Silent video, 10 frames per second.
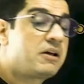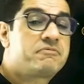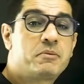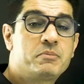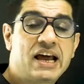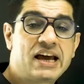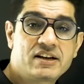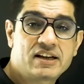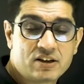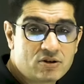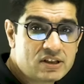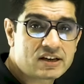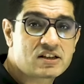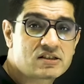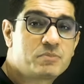familiarity. You know, there
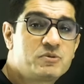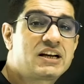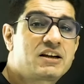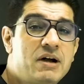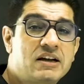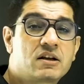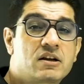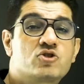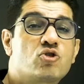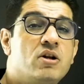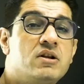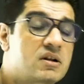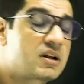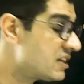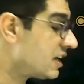is a subject matter, a
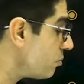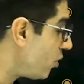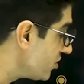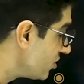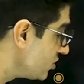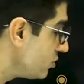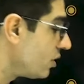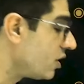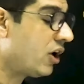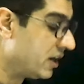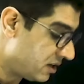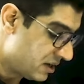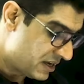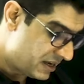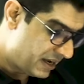genre that bothers you a lot,
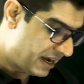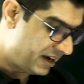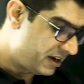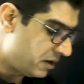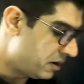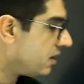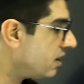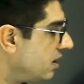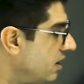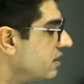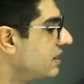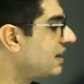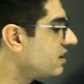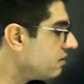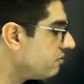and
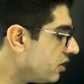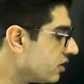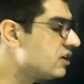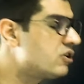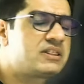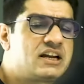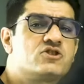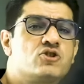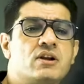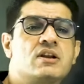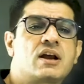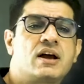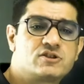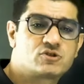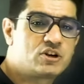that working on that genre
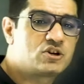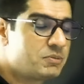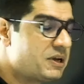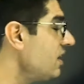is going to be